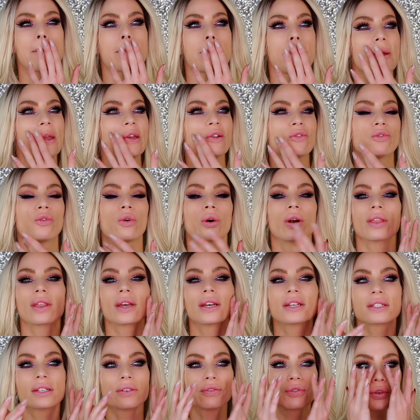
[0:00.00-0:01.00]
before
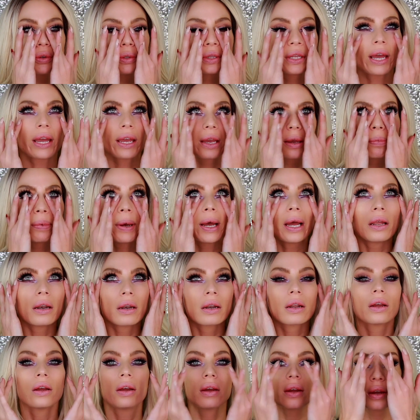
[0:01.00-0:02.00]
this if you would like, but
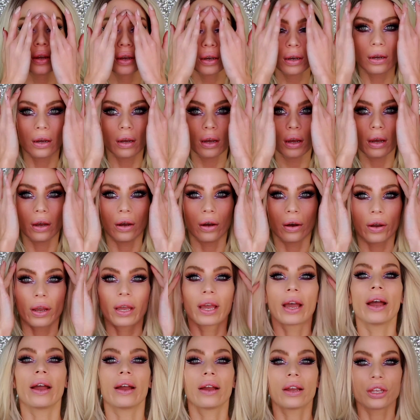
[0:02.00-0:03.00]

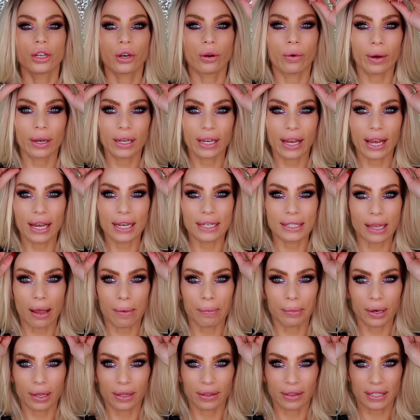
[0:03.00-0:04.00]
okay. You know what, guys?
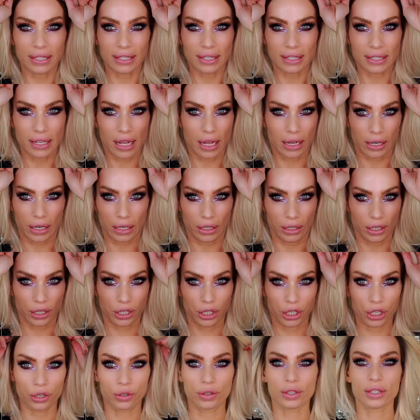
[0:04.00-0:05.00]
This is not gonna look
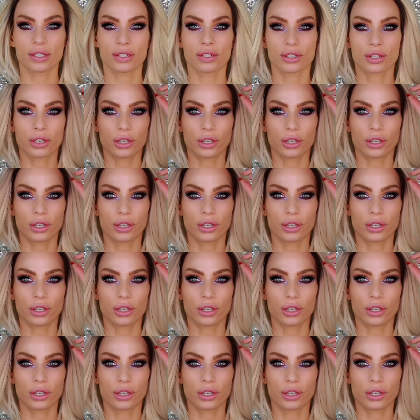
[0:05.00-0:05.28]
cute. This is